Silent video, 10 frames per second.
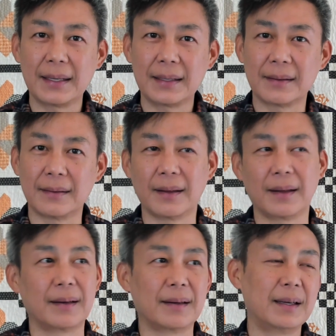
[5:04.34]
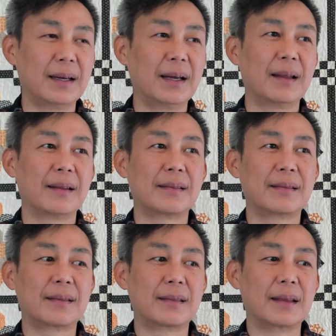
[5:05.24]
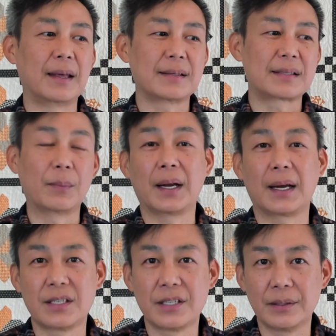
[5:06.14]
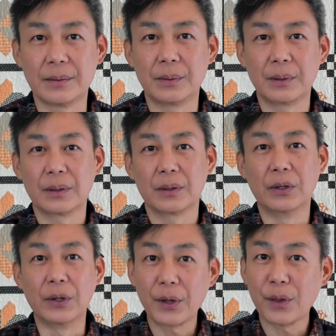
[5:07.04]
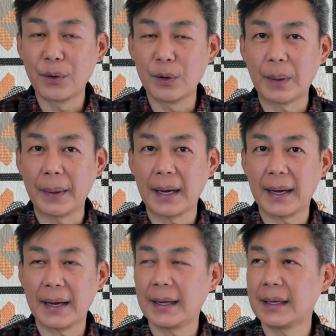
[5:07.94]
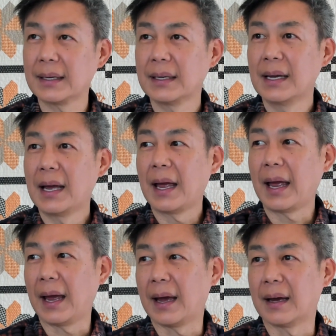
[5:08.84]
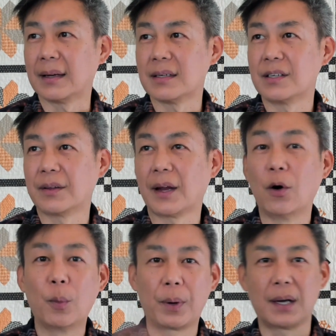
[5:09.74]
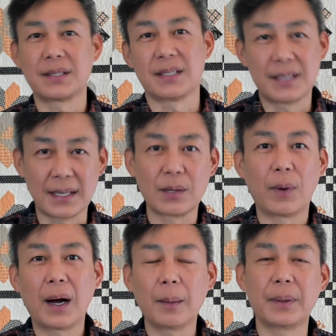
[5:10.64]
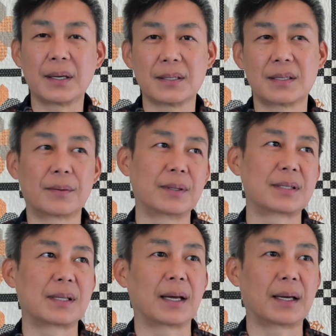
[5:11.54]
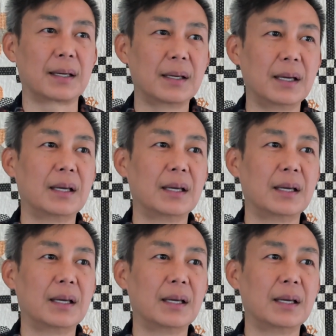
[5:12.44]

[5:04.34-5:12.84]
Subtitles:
it, and then someone had to look through my bag, and that whole process takes a while because it's always like,